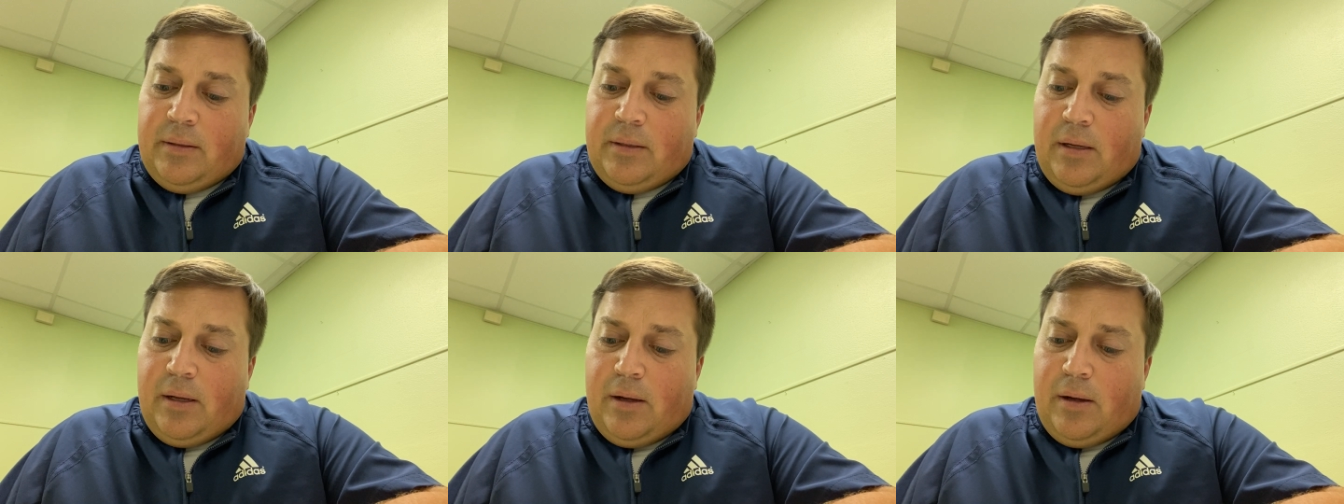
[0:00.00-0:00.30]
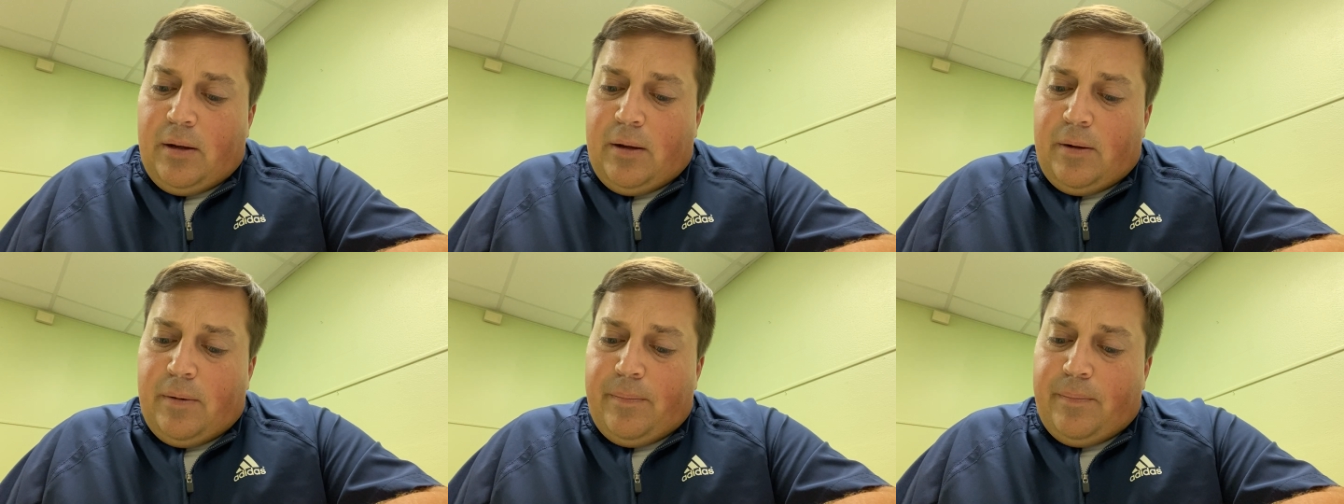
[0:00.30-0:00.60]

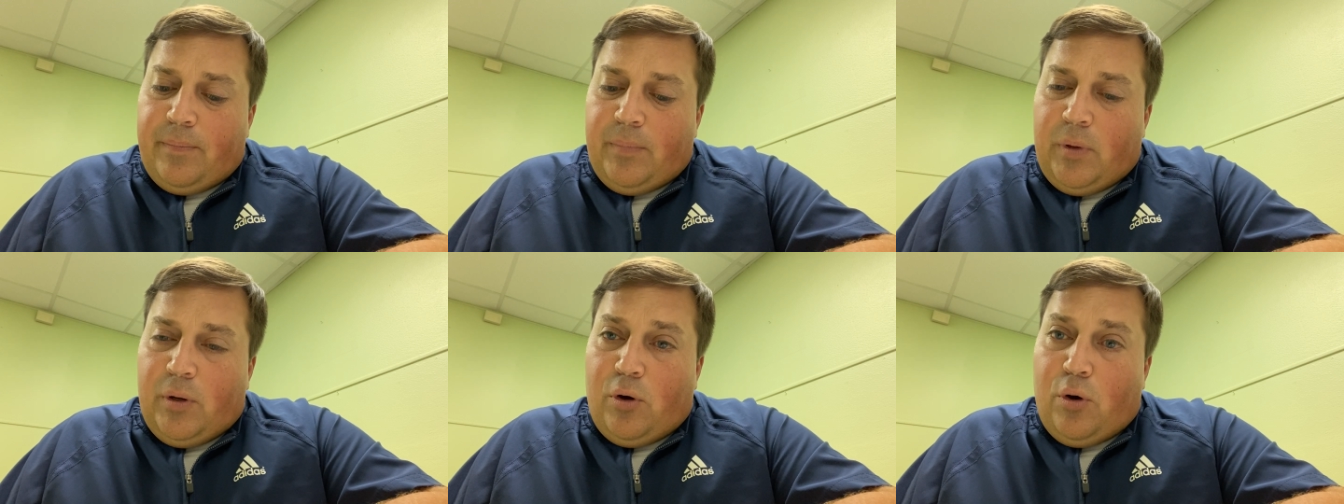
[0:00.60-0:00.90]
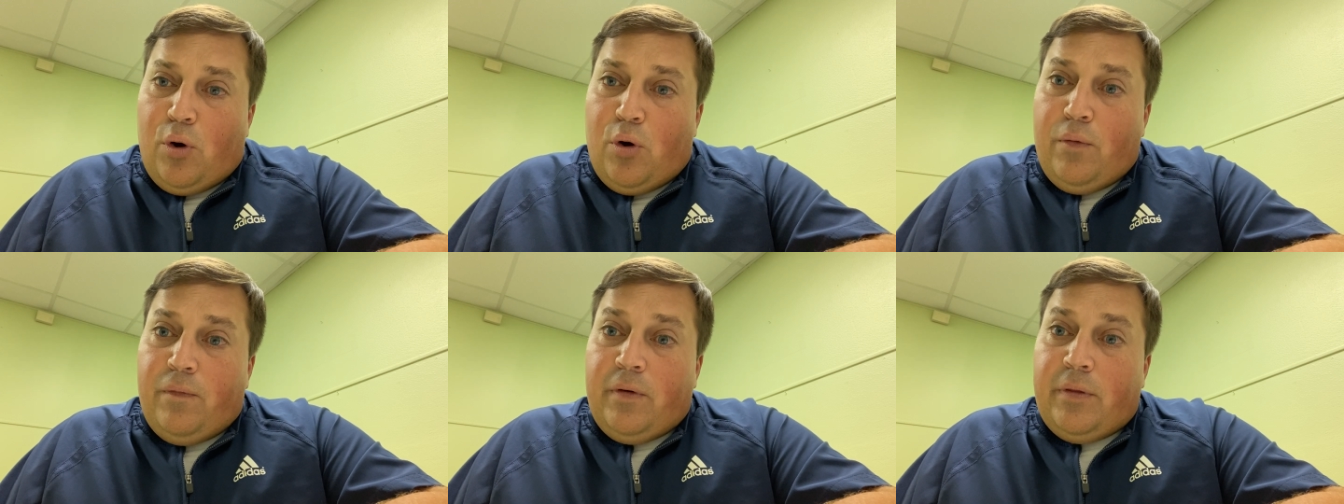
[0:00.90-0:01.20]
um,
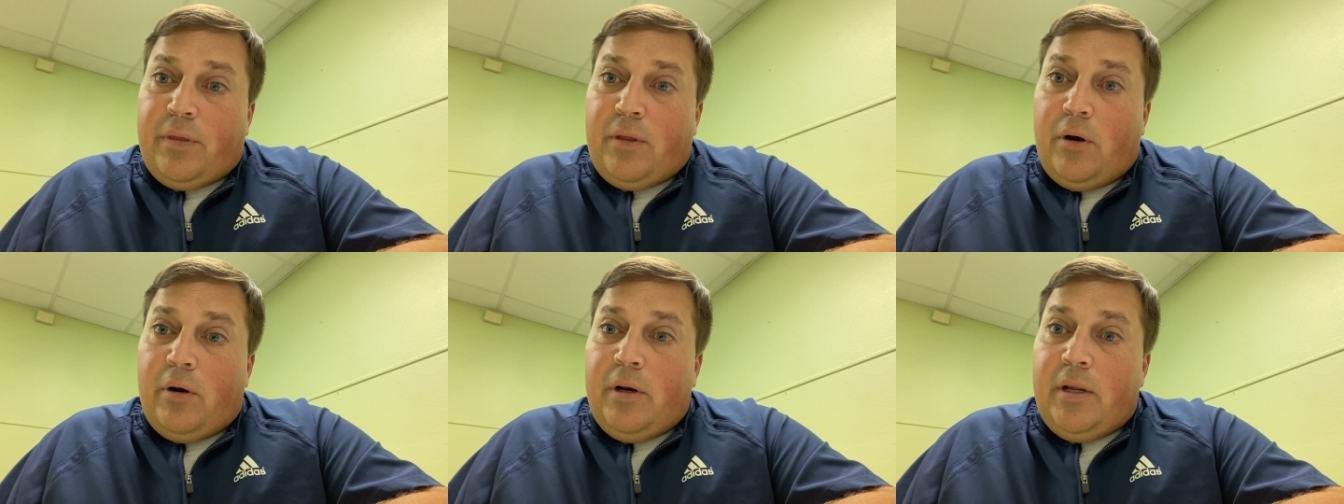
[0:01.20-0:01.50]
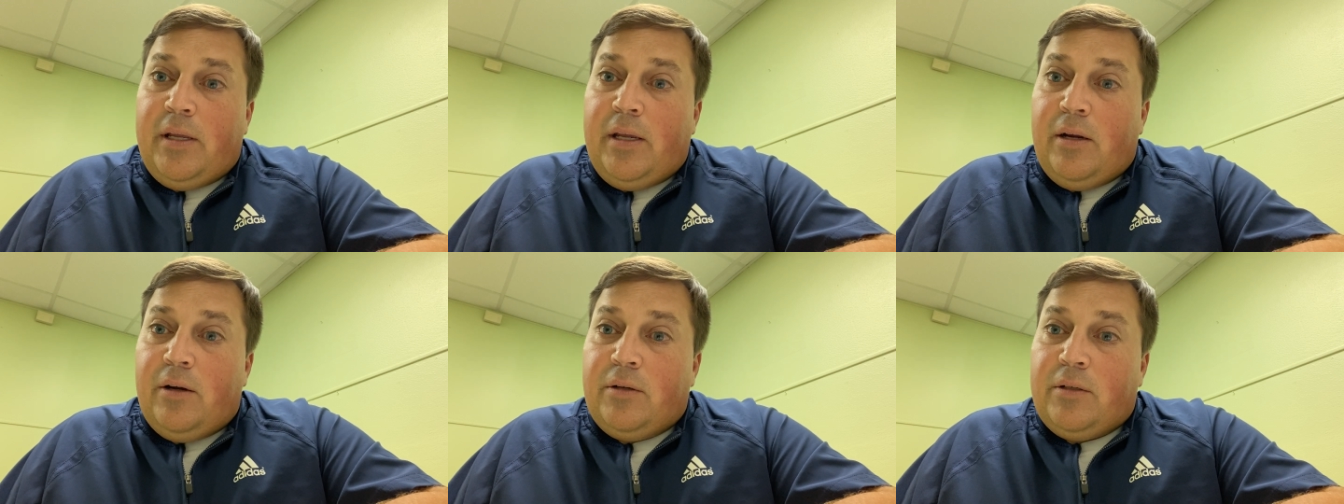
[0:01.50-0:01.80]
over
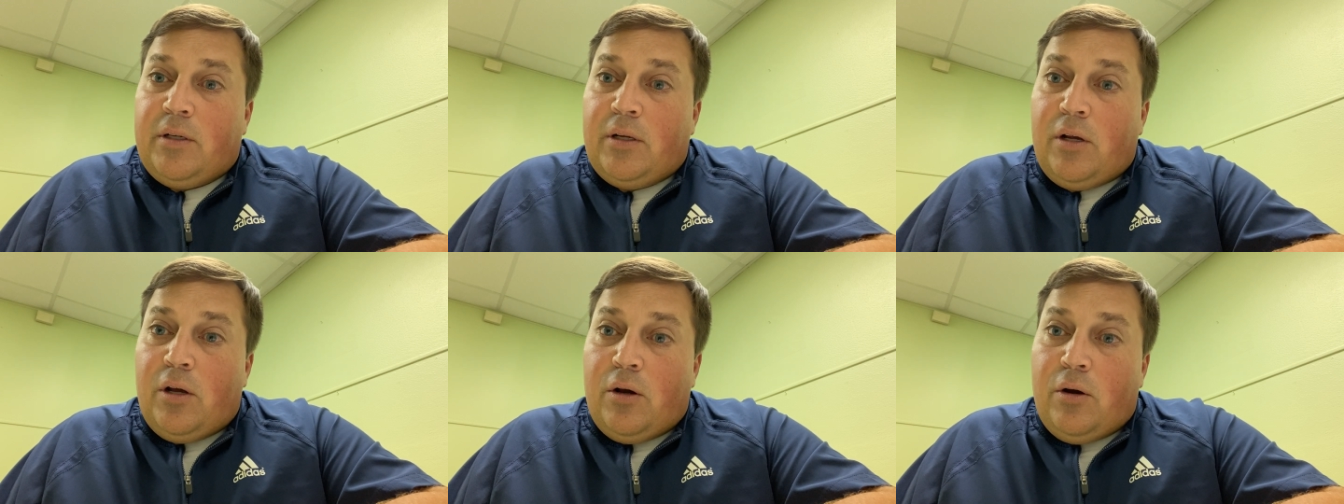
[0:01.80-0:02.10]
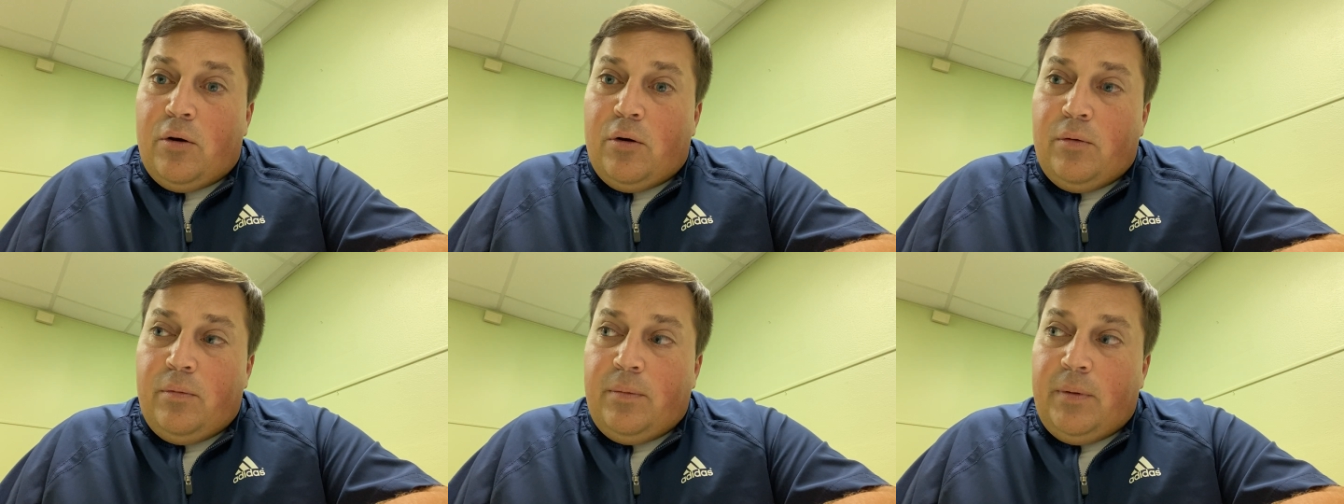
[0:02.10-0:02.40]
30 years
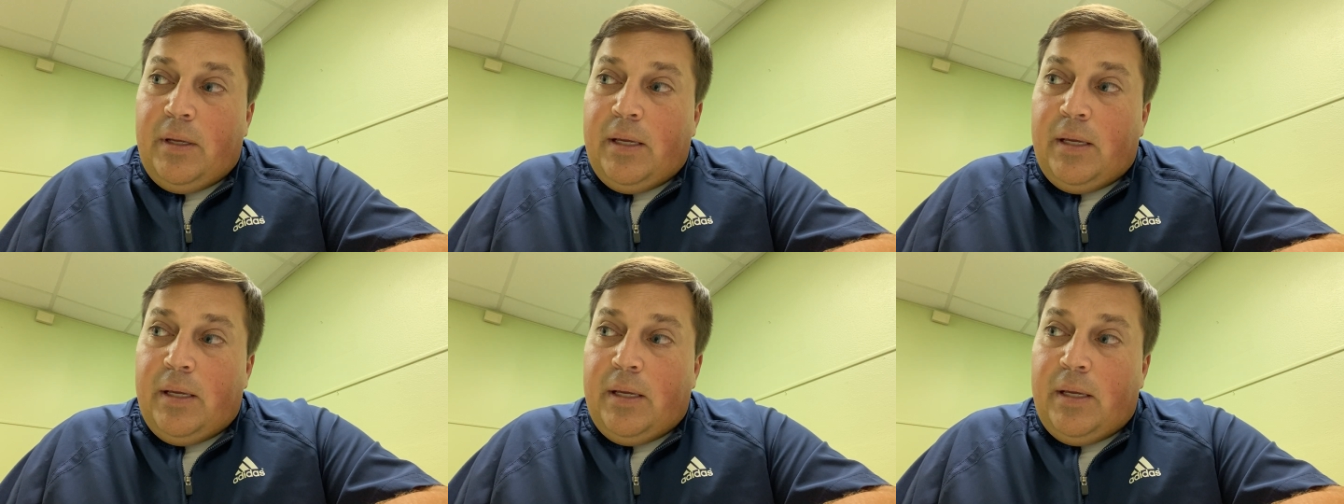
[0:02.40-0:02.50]
ago